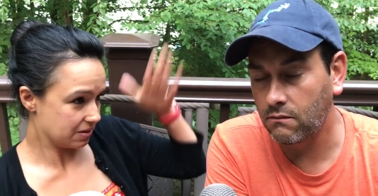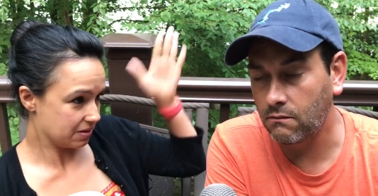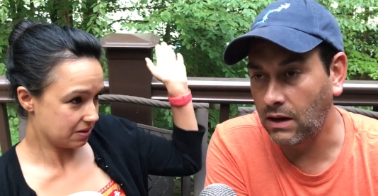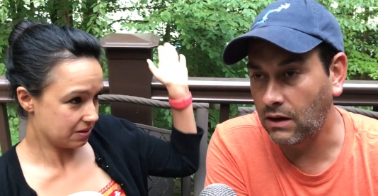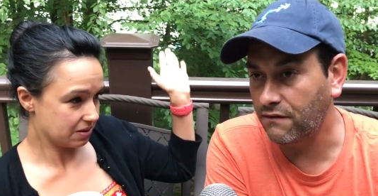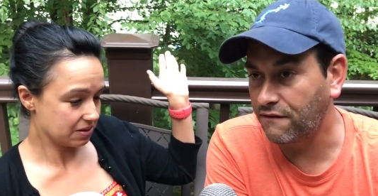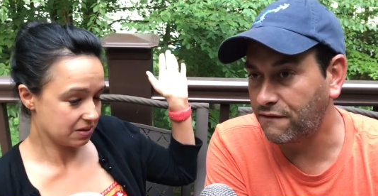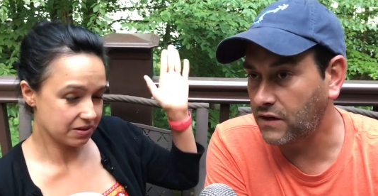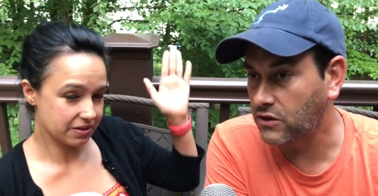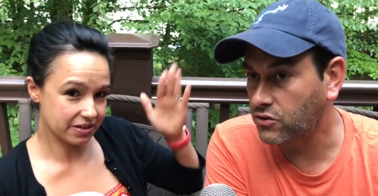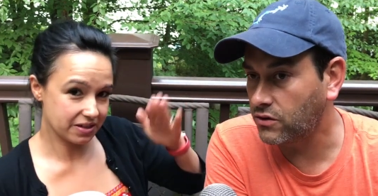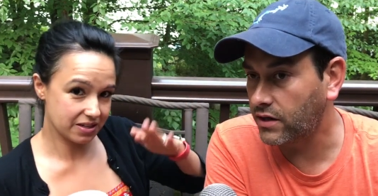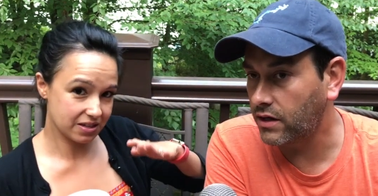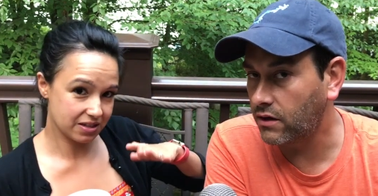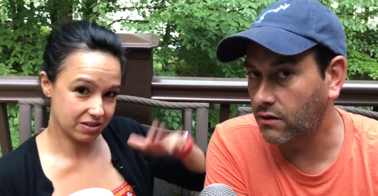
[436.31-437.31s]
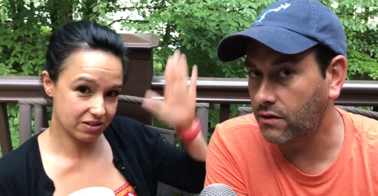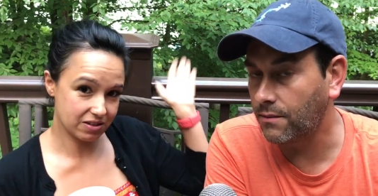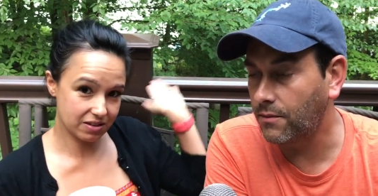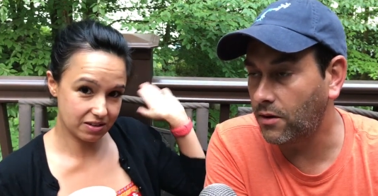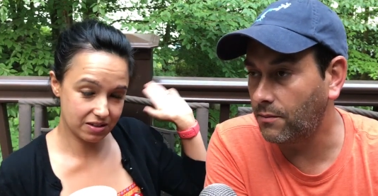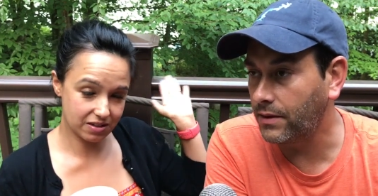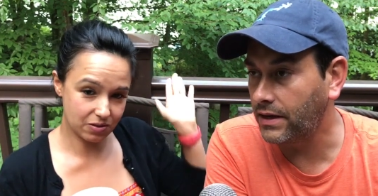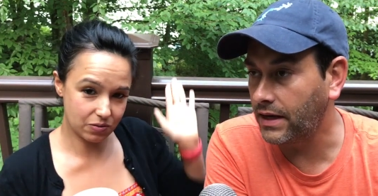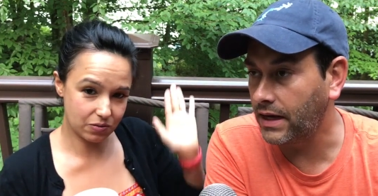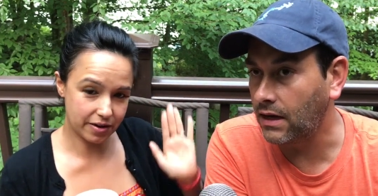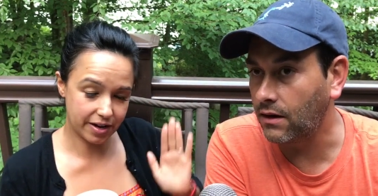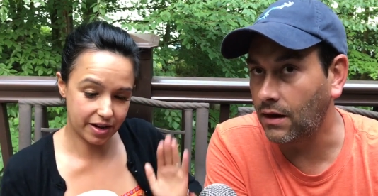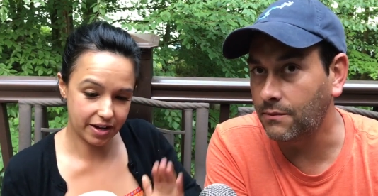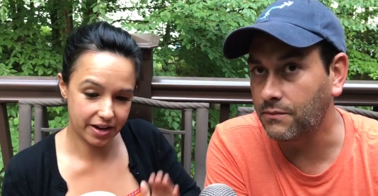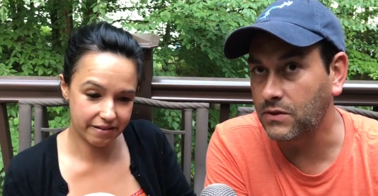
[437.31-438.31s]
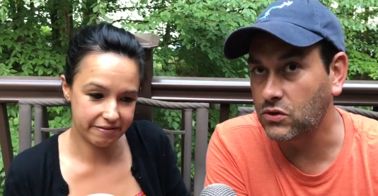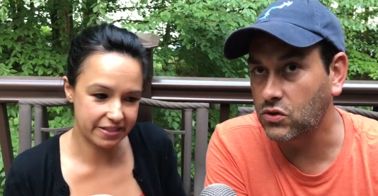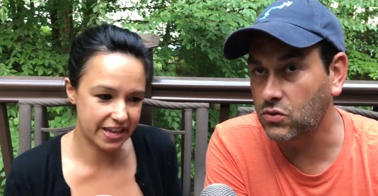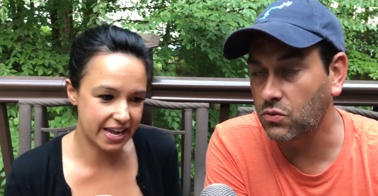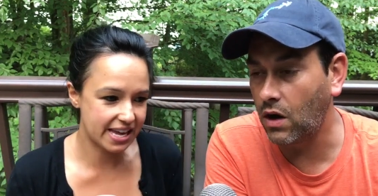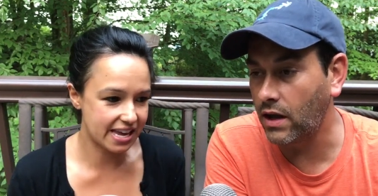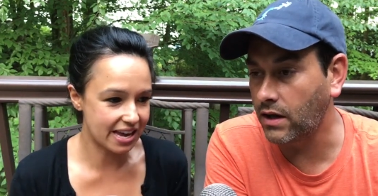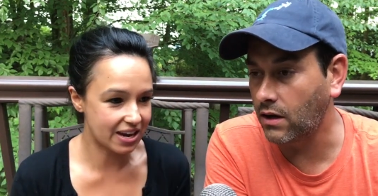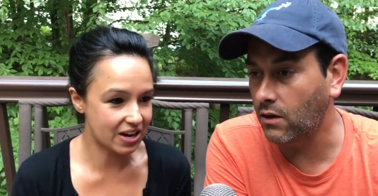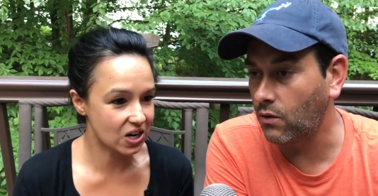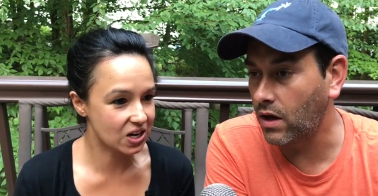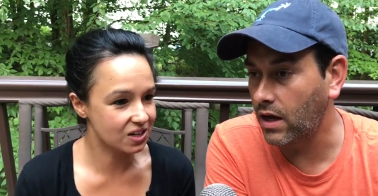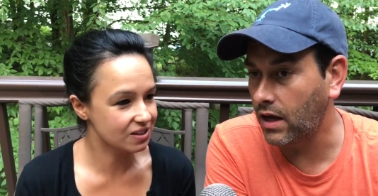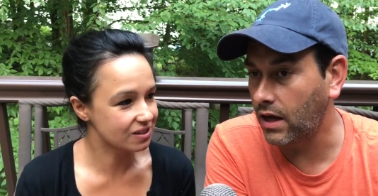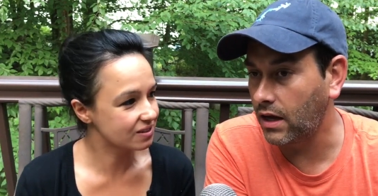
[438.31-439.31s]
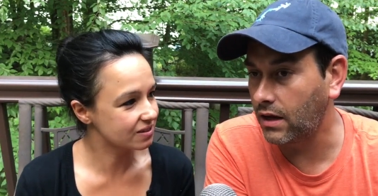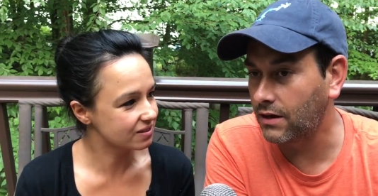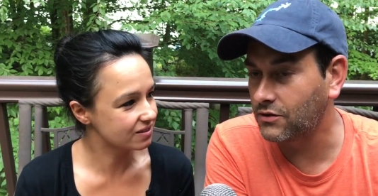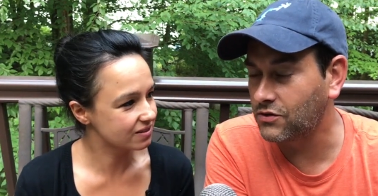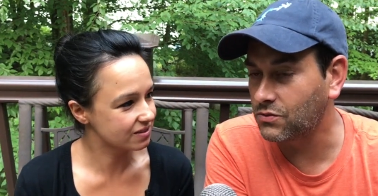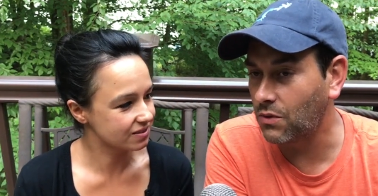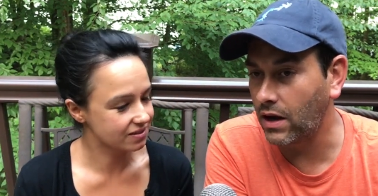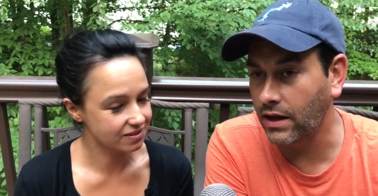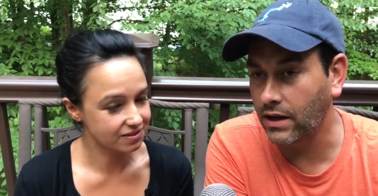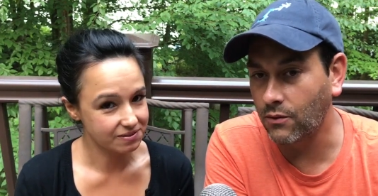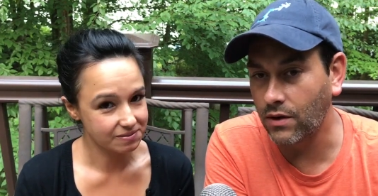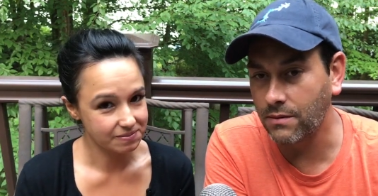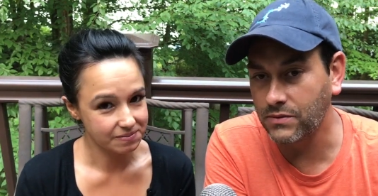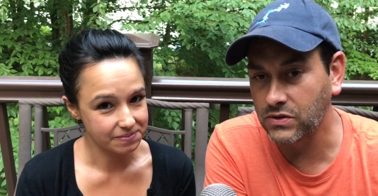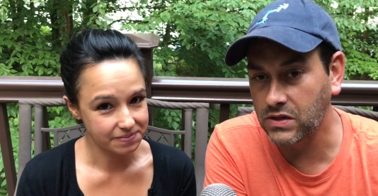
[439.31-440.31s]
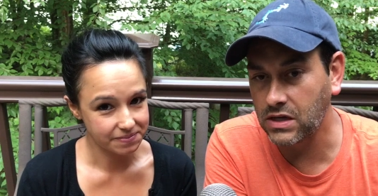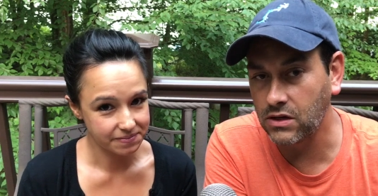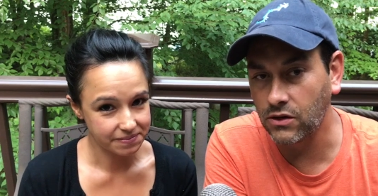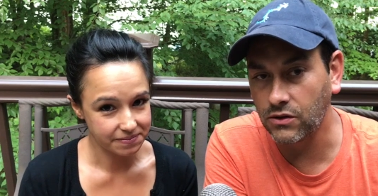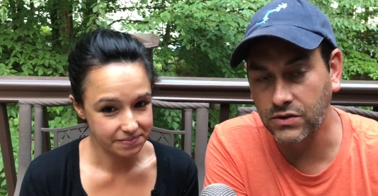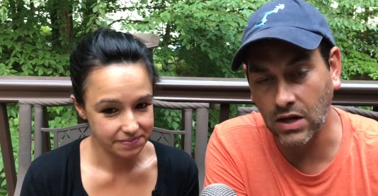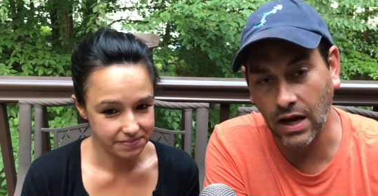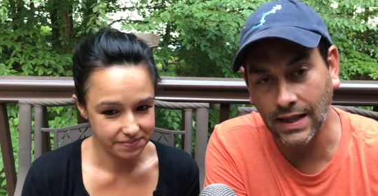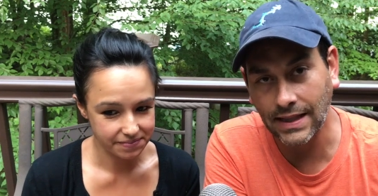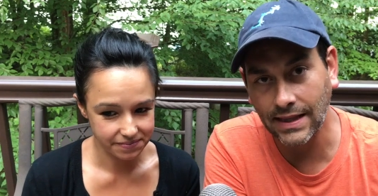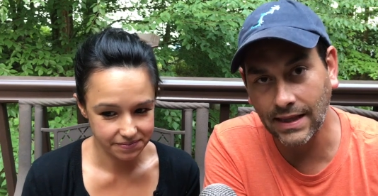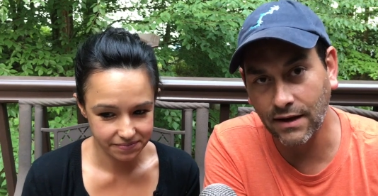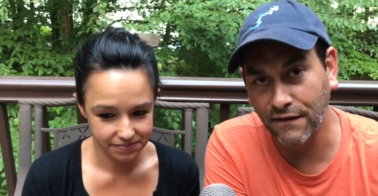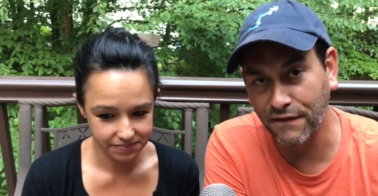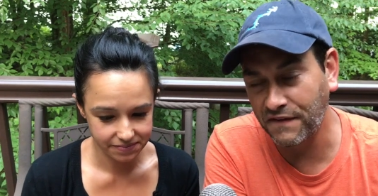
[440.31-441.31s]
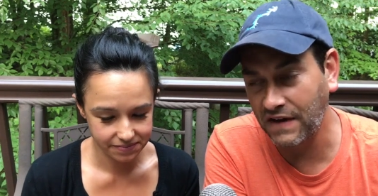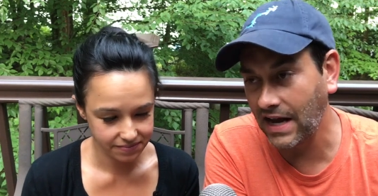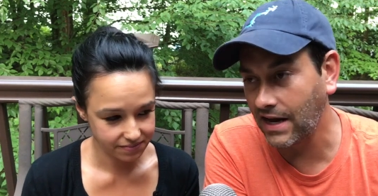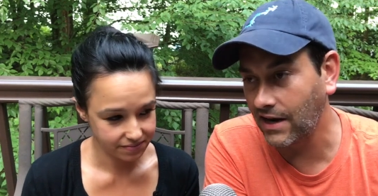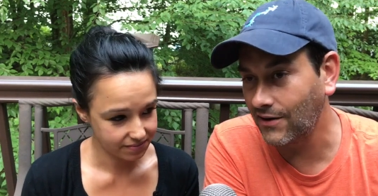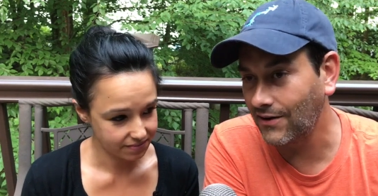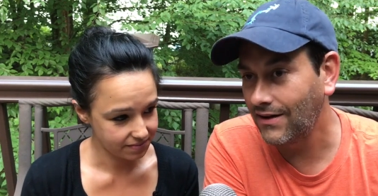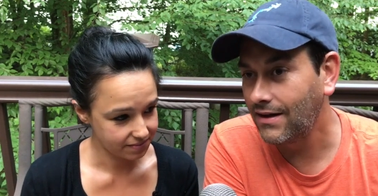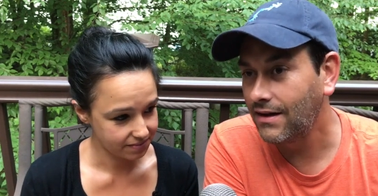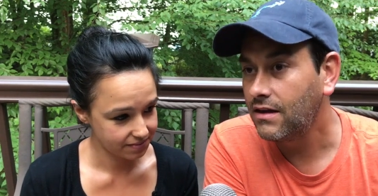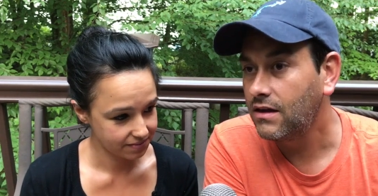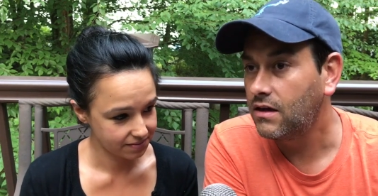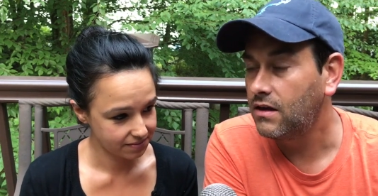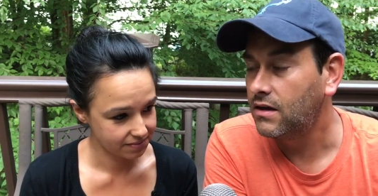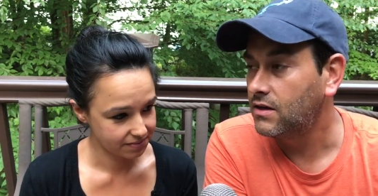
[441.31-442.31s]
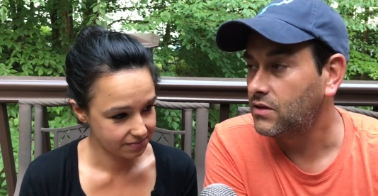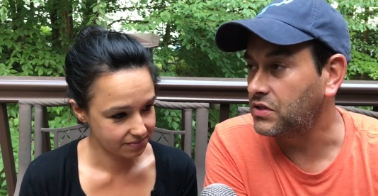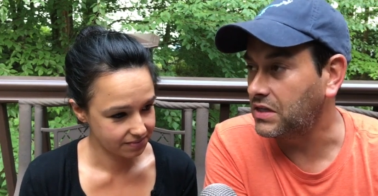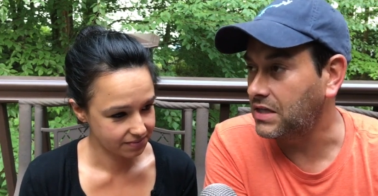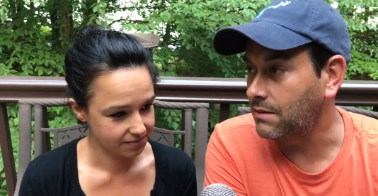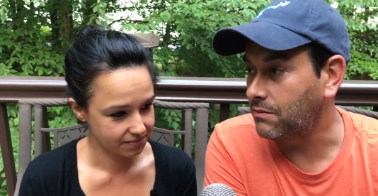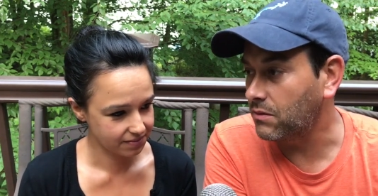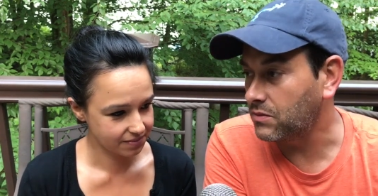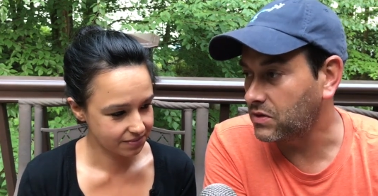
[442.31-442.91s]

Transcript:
Speaker 1: mountain facial hair at the moment, right, and I've and been swatting hair. away swatting away mosquitoes. Now I lit a fire to keep the